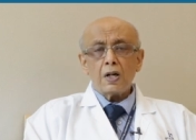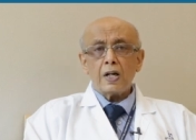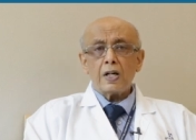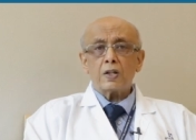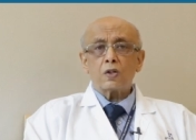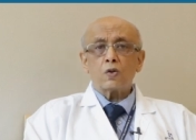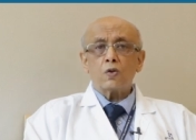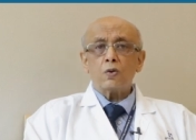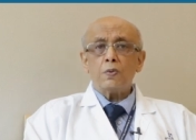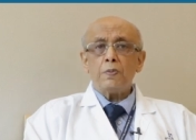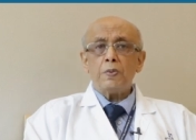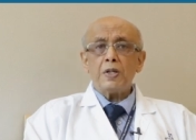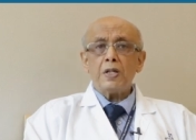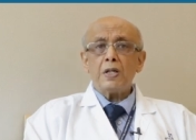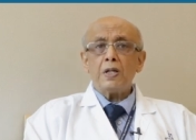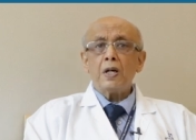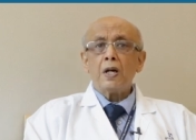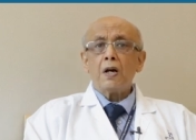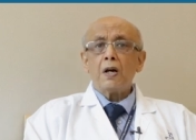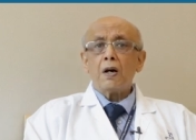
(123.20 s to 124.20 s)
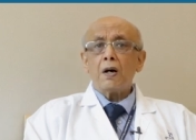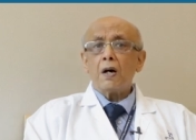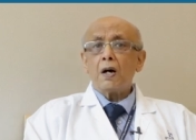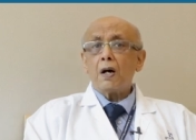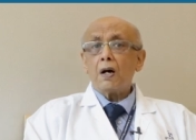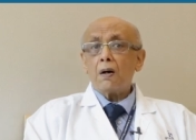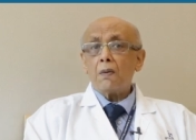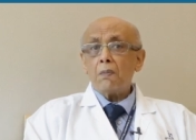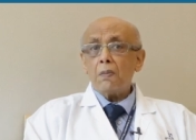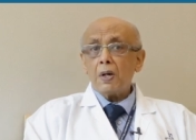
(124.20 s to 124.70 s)
it could be,
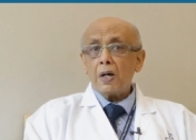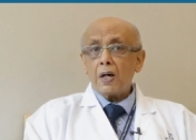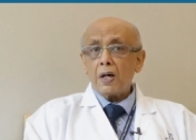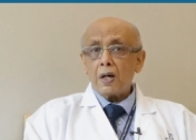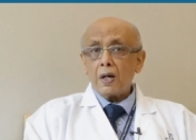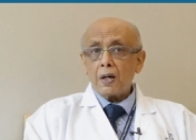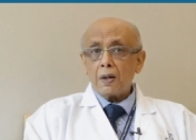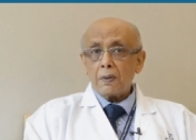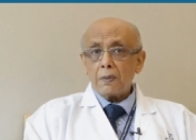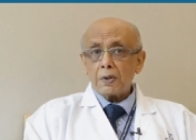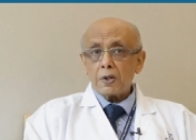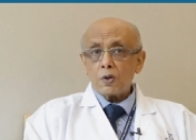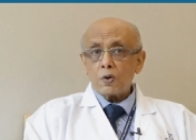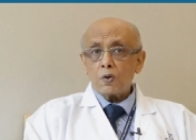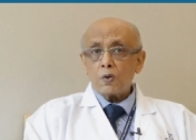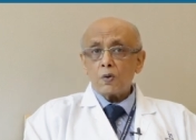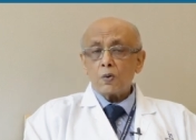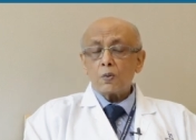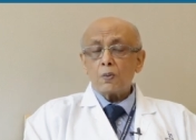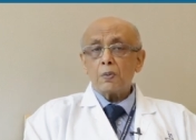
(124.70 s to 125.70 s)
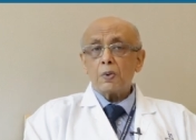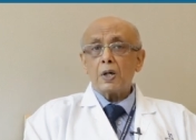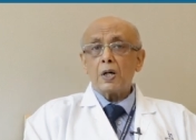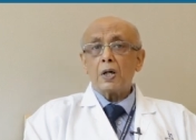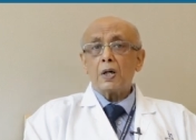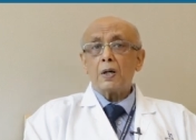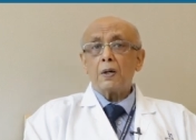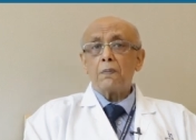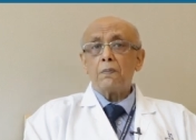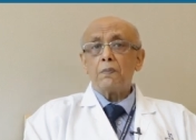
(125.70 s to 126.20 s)

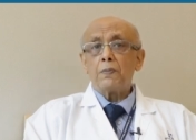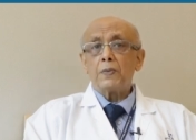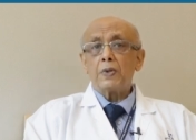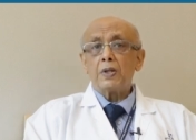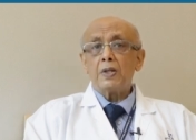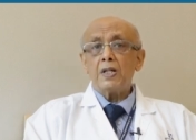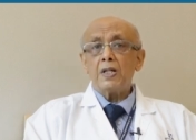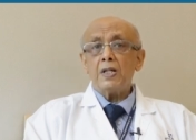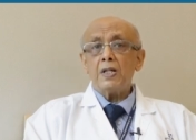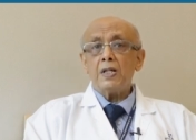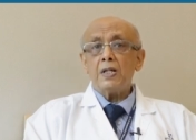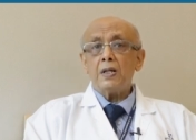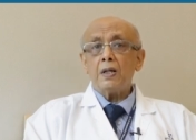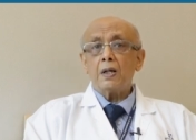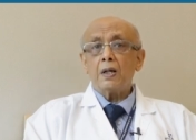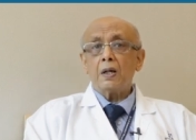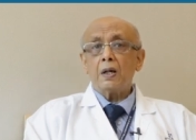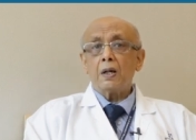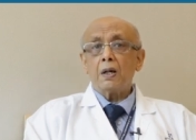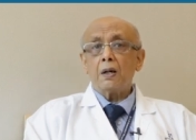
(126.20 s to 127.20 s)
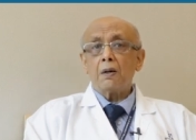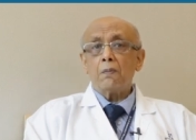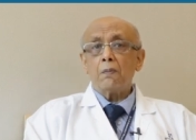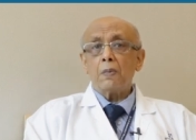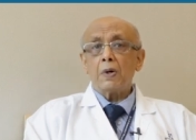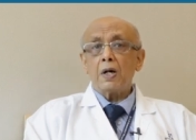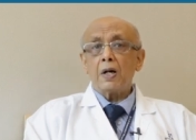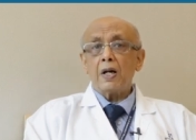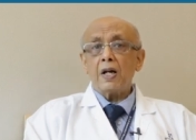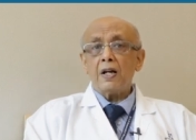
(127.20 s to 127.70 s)

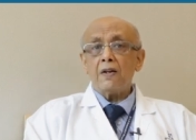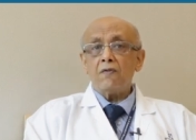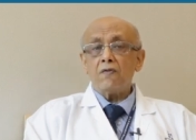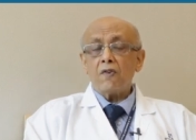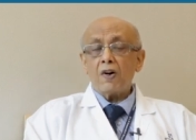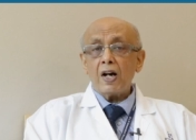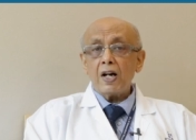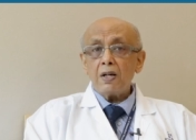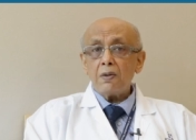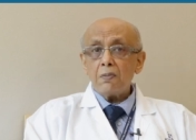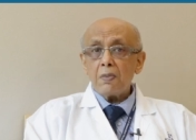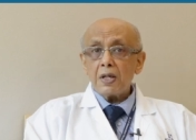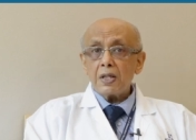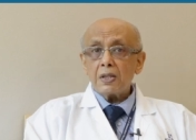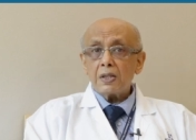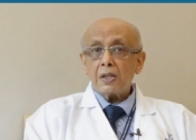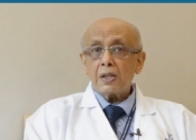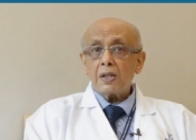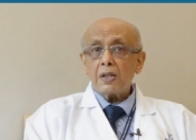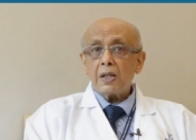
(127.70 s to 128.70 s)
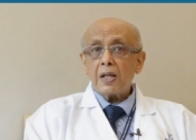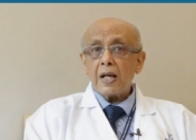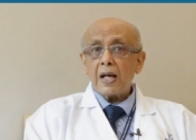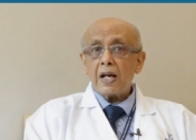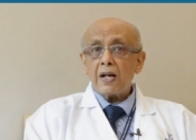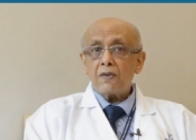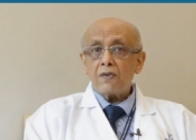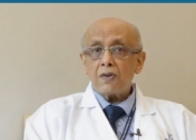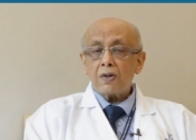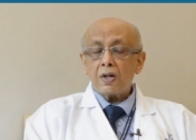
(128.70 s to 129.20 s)
the environmental
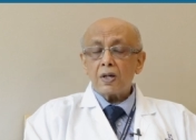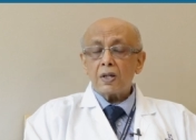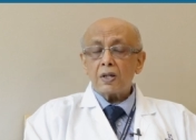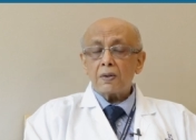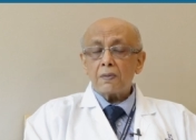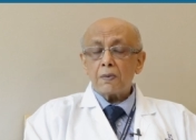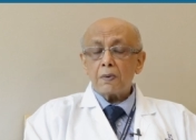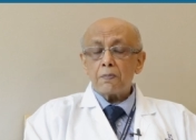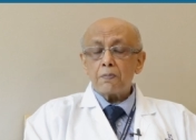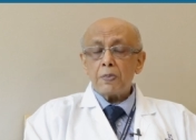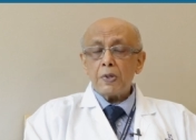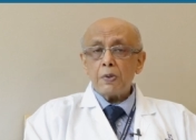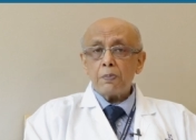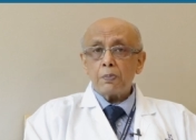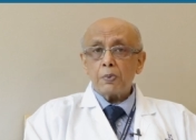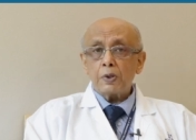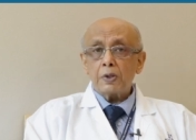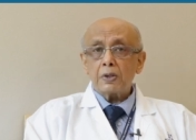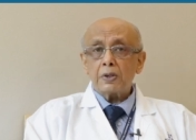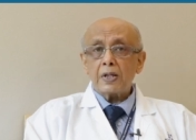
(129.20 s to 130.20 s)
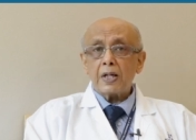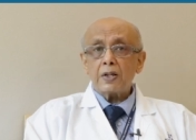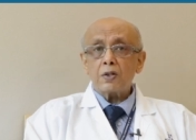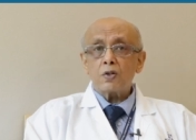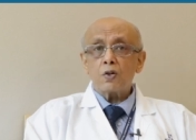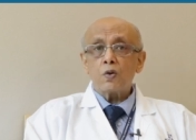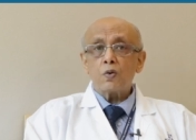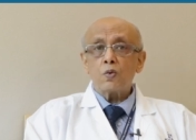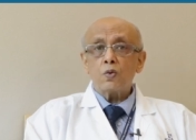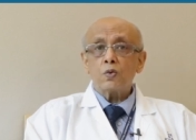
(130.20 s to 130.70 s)
people
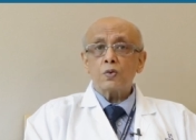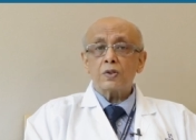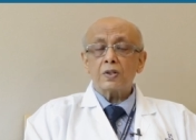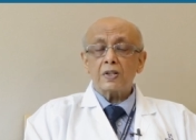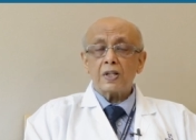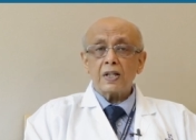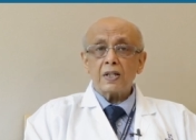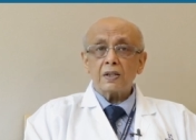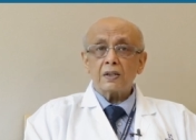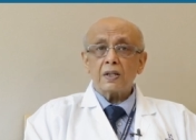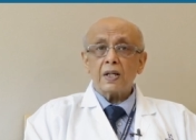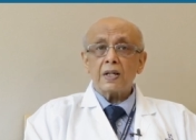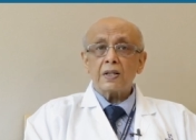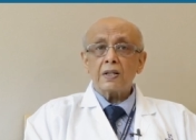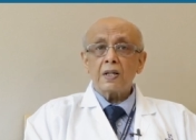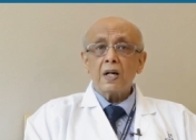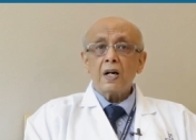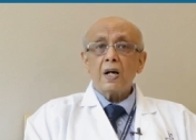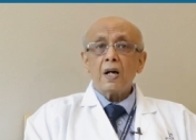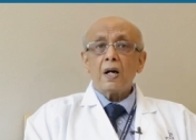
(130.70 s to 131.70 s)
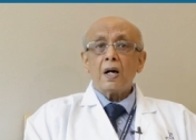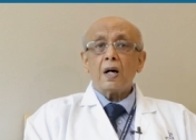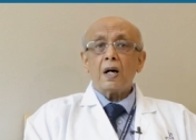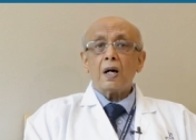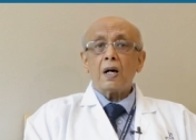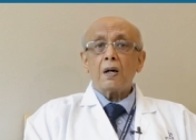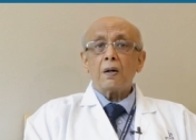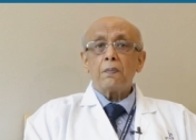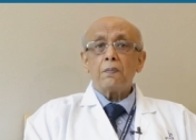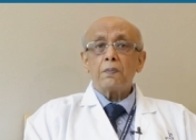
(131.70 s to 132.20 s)
who think that
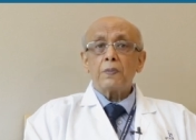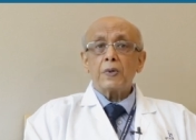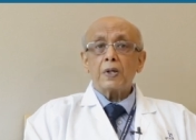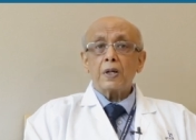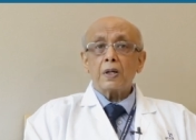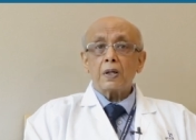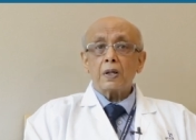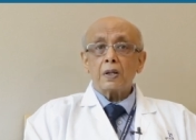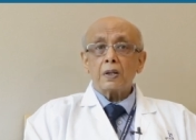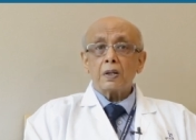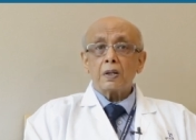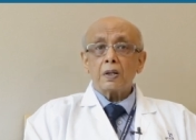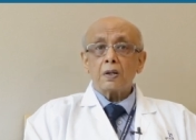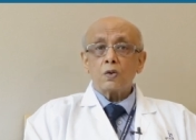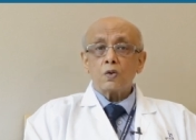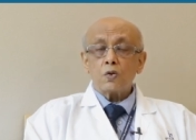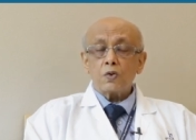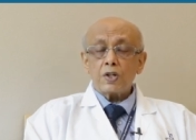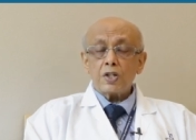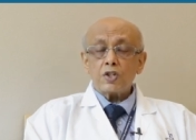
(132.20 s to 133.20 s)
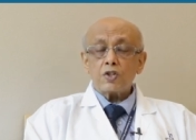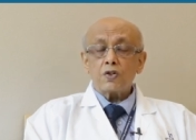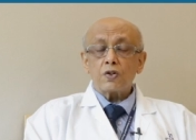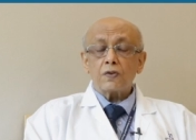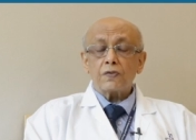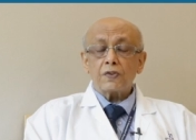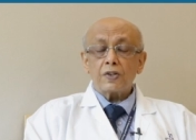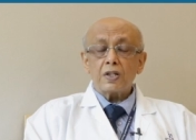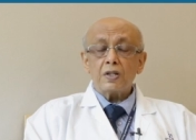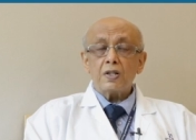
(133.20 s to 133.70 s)
the donation
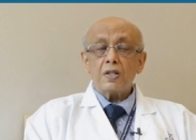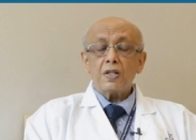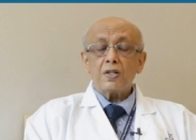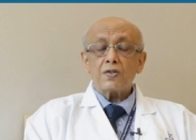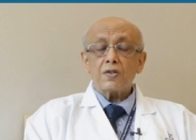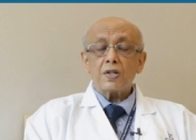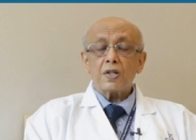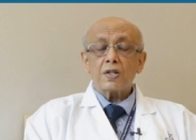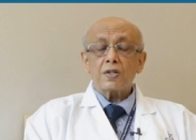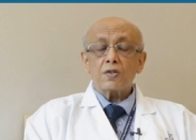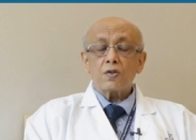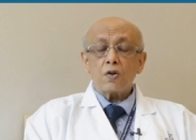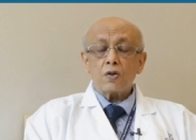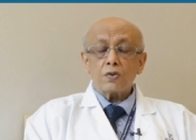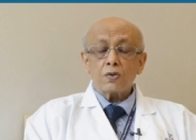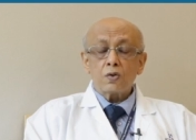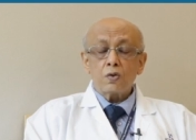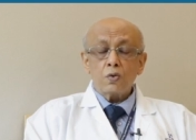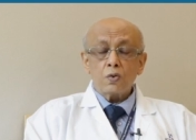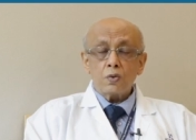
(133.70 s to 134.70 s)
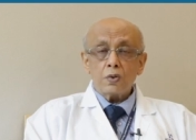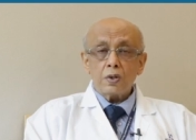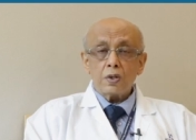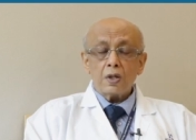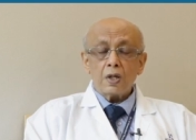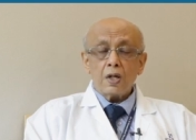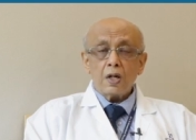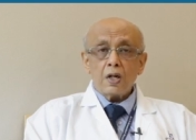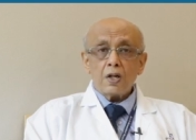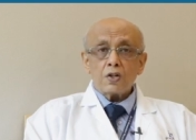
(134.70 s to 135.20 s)
of kidneys is not good.
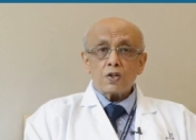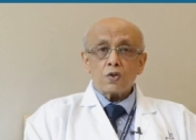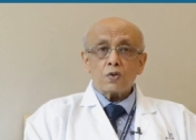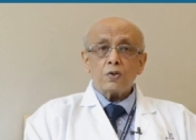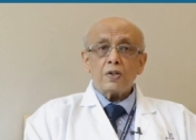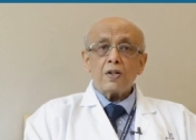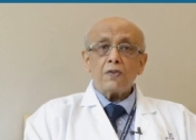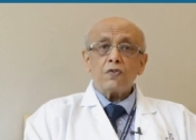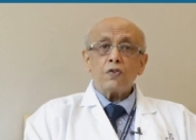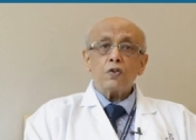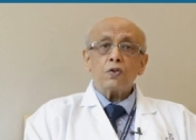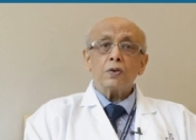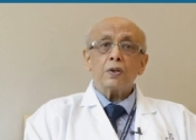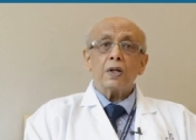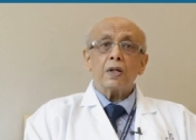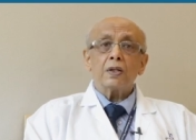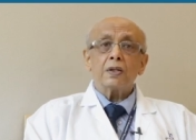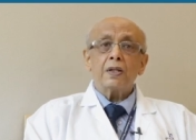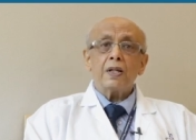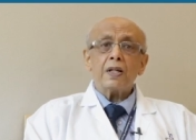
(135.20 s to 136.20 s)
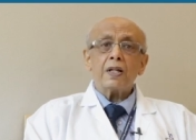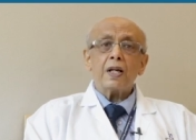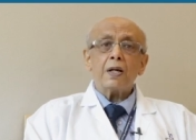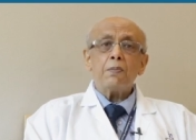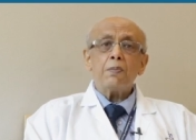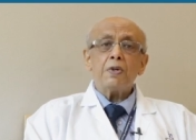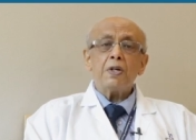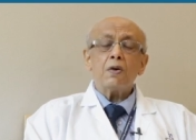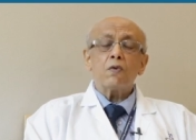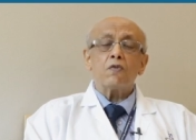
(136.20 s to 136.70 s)
So therefore, there
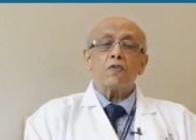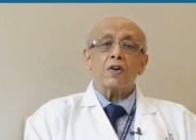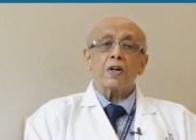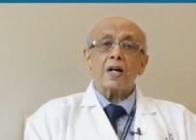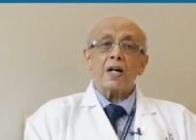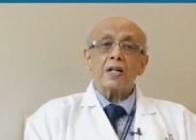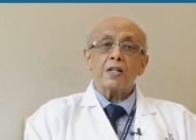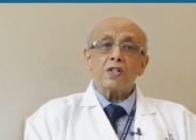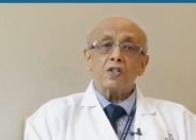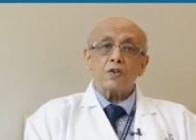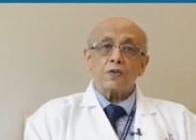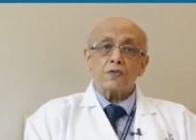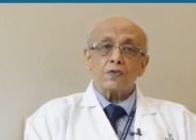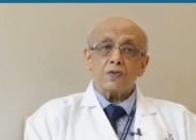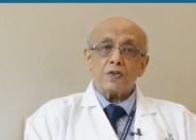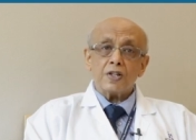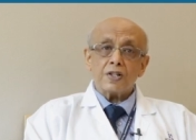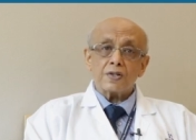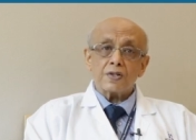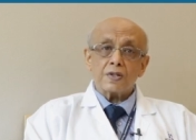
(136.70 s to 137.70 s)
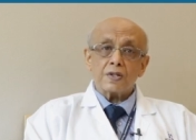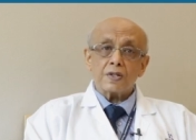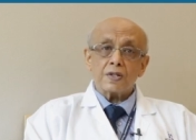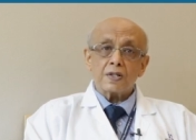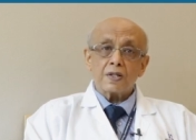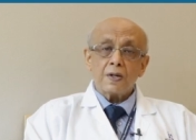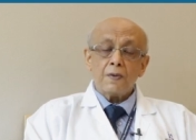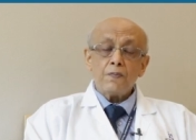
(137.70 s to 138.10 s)
can be a variety of reasons.